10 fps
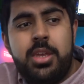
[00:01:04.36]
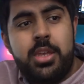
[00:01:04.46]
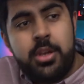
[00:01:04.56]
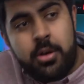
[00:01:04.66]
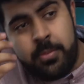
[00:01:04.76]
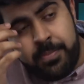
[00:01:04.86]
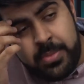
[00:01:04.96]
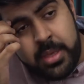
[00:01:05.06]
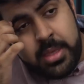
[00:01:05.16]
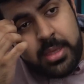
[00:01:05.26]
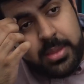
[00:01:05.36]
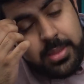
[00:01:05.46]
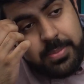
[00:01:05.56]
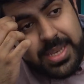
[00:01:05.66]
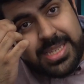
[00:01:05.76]
The
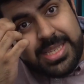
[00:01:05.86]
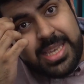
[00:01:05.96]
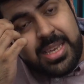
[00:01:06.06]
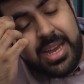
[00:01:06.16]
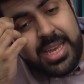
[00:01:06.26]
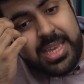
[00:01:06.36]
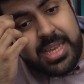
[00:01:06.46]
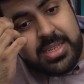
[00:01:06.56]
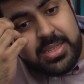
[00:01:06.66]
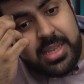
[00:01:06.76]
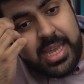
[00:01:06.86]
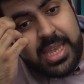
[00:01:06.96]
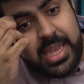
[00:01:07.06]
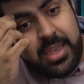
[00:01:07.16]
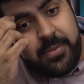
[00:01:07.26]
biggest thing I guess I
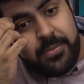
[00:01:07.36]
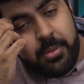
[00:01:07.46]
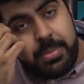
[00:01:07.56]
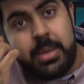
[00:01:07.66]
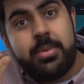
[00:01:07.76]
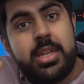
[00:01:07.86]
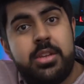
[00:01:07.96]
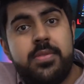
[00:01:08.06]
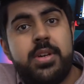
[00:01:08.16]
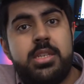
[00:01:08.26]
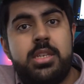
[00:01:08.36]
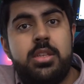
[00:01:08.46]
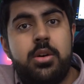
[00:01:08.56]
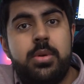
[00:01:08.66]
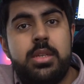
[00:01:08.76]
hear from people at university,
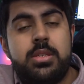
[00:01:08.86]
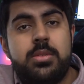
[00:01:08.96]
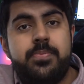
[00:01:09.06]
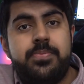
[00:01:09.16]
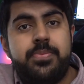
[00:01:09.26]
though, is